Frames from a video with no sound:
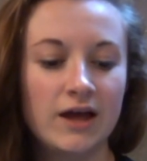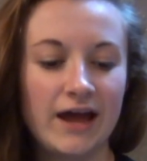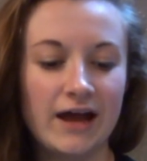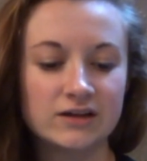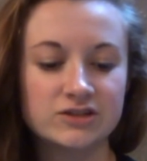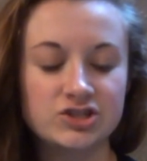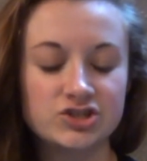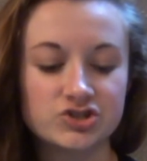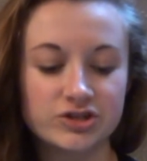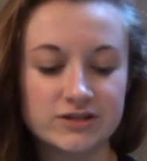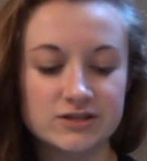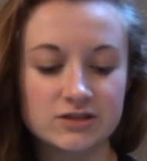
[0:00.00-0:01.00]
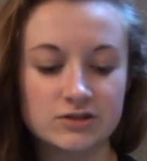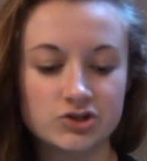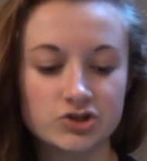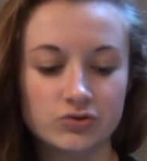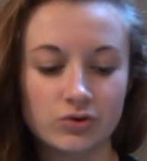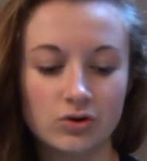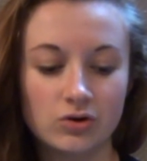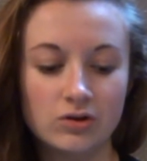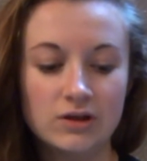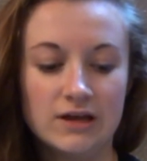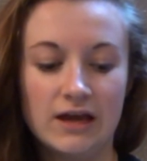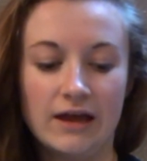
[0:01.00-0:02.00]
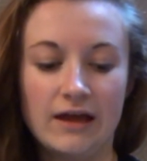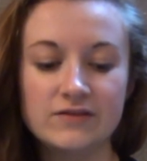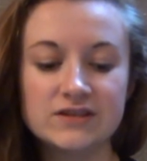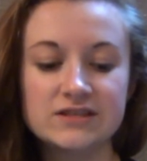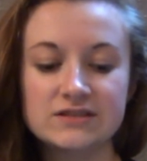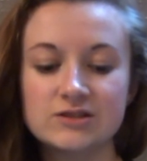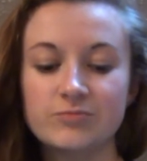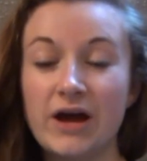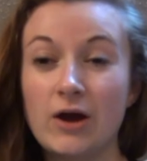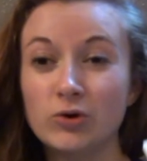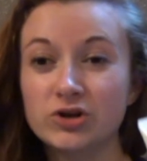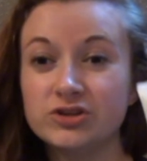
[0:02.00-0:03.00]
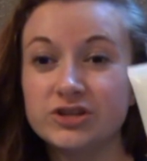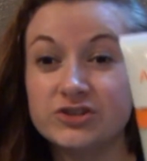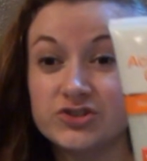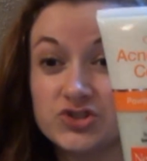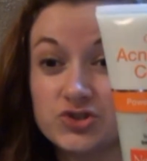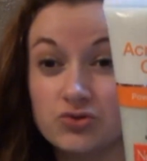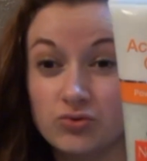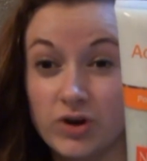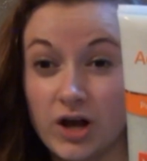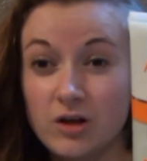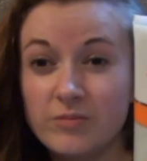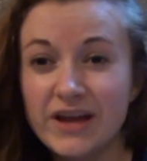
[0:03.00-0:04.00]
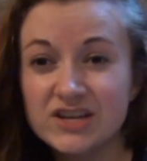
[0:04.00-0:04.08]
Acne Stress Control and this is the Power Clear Scrub.